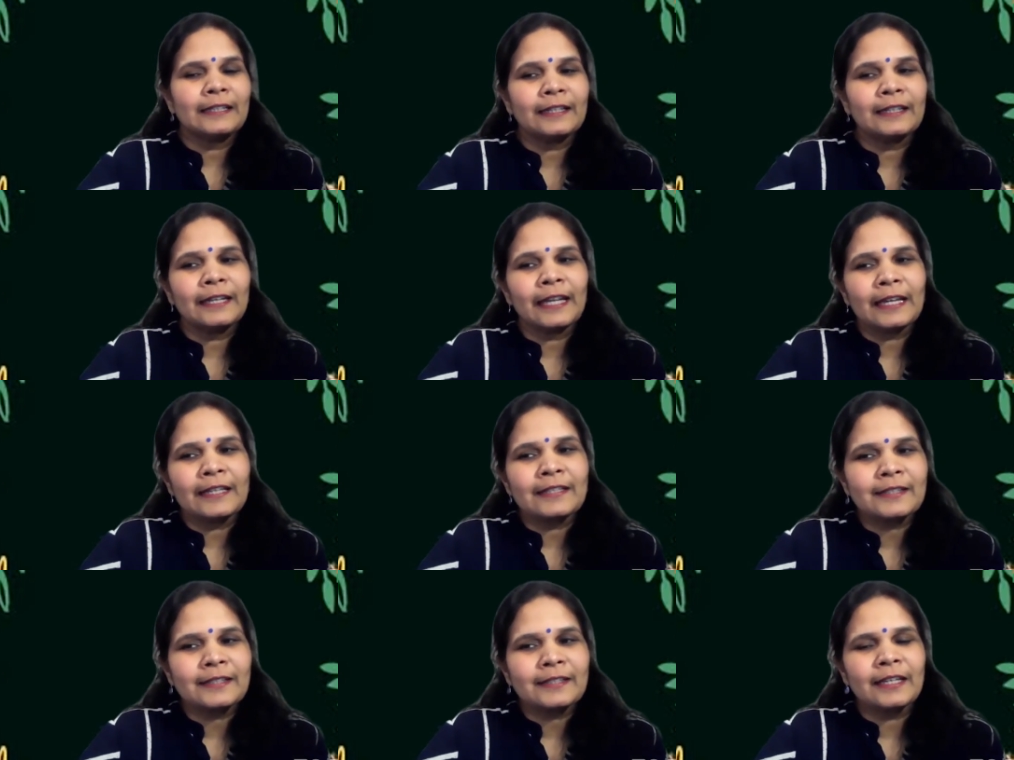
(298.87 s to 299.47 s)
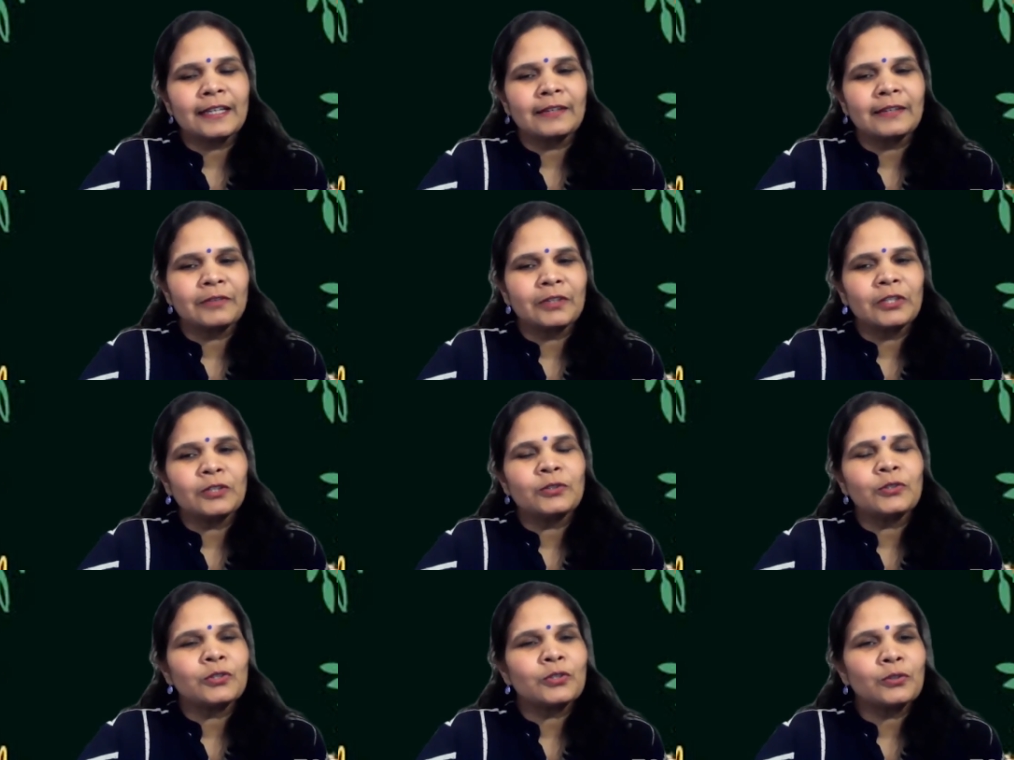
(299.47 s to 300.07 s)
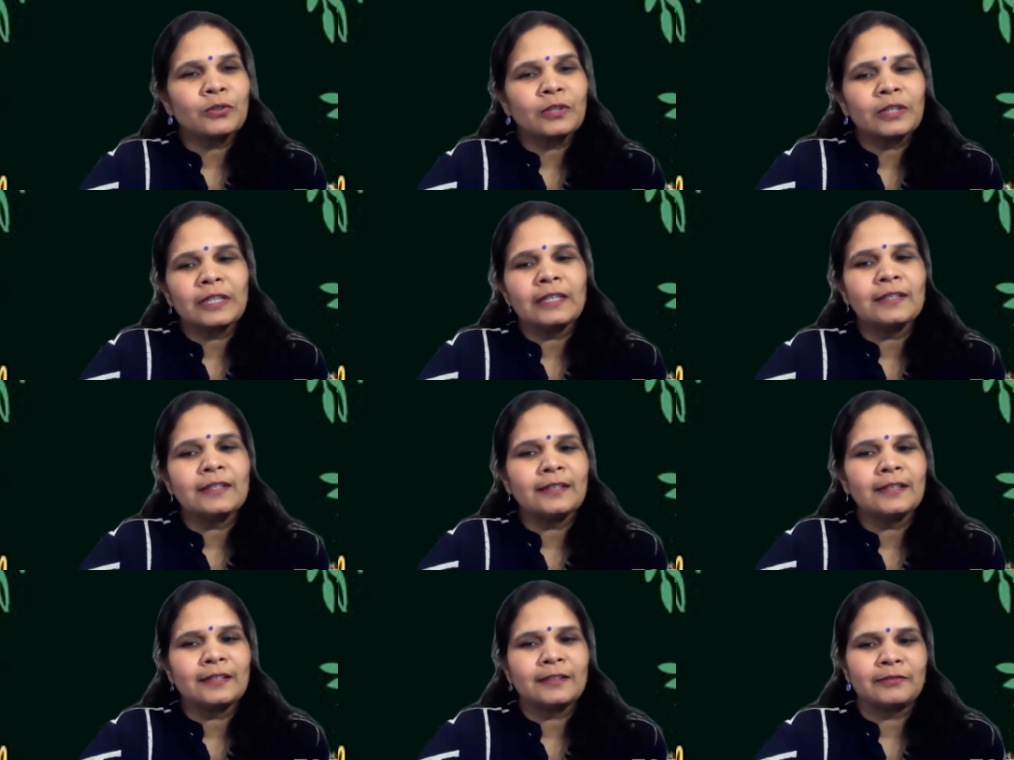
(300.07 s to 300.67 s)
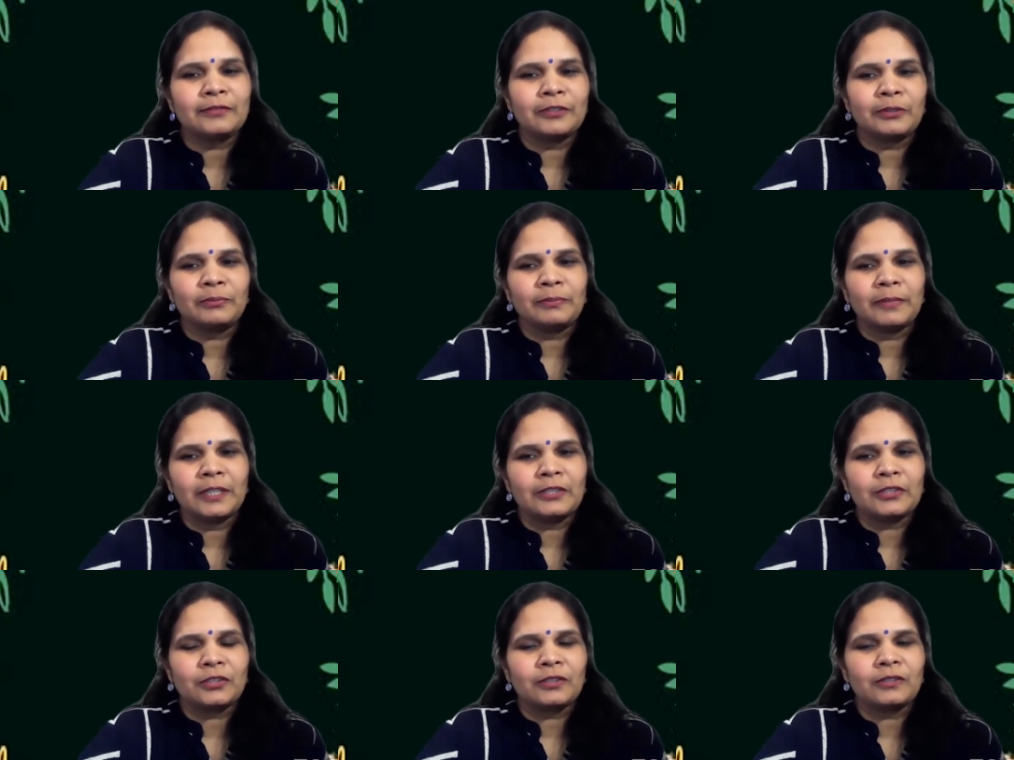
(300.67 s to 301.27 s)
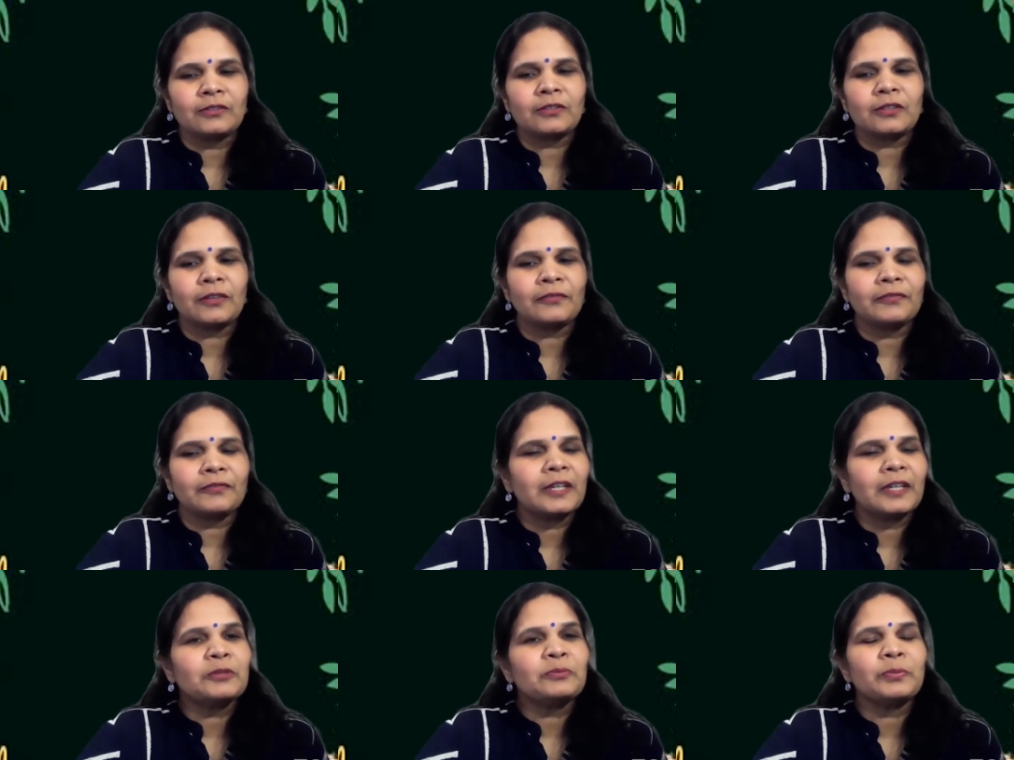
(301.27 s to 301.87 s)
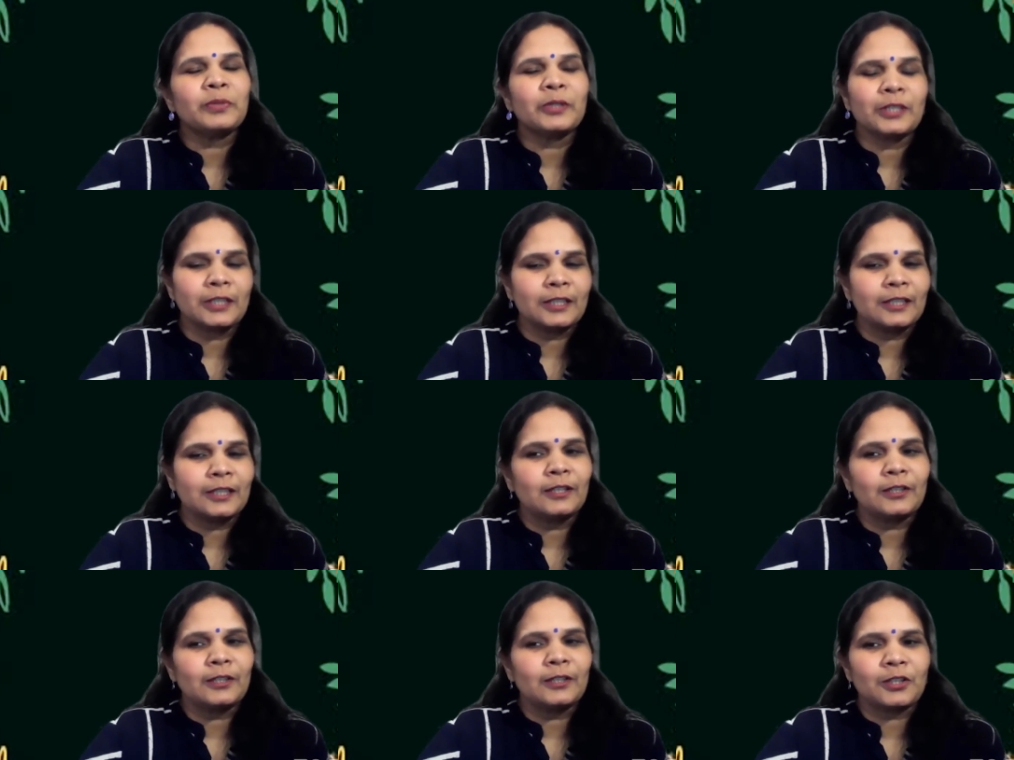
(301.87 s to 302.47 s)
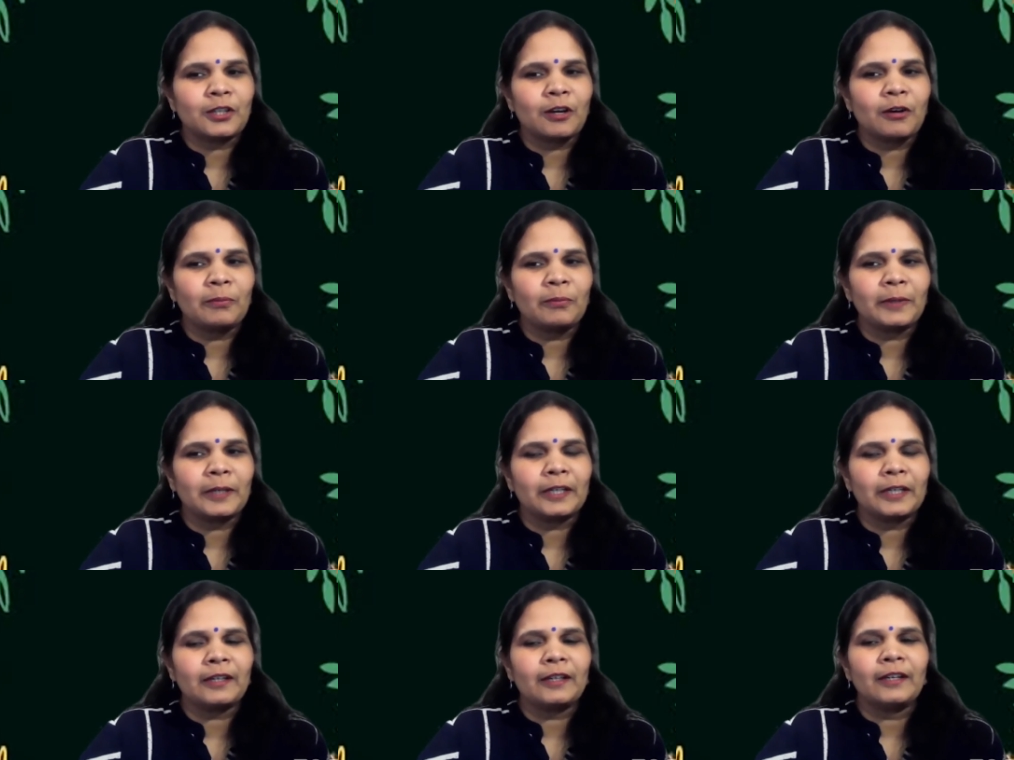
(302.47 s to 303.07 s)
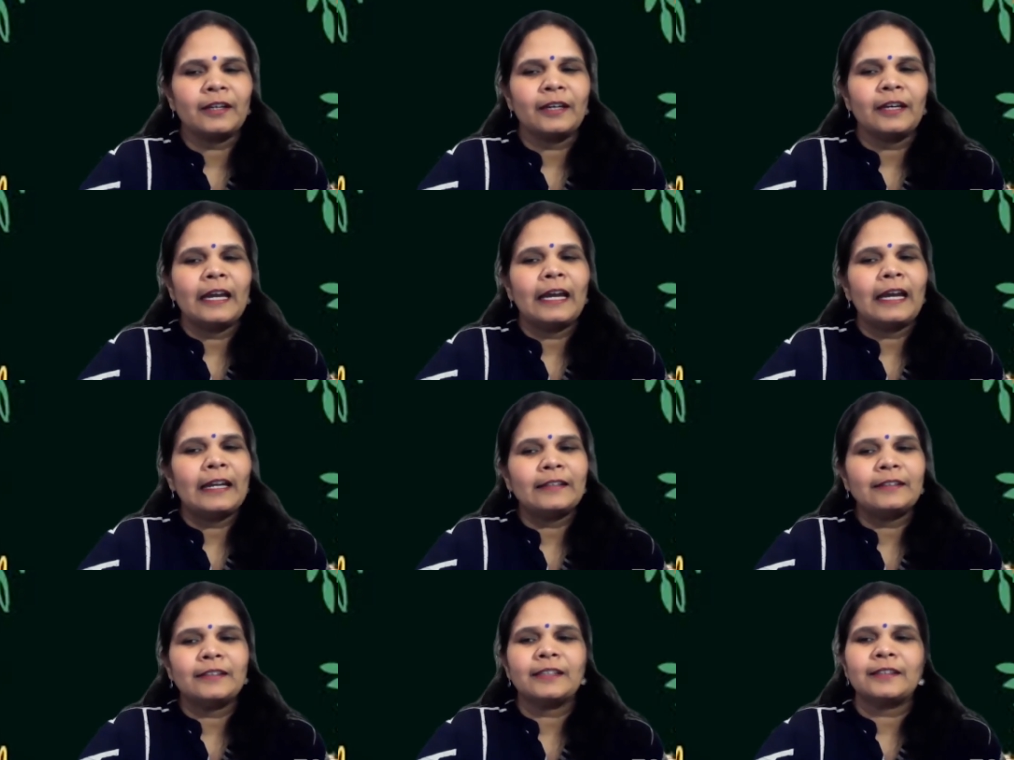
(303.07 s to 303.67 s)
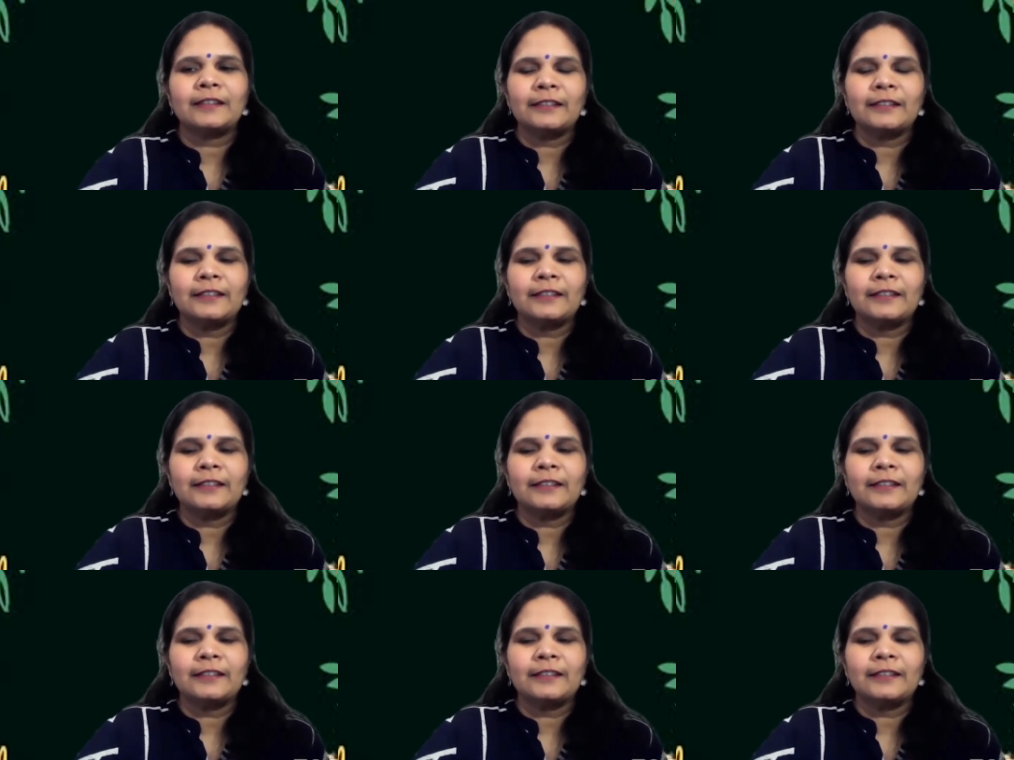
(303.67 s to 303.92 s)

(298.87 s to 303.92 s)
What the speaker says: And the next day we used to read the affirmations of that particular topic. And the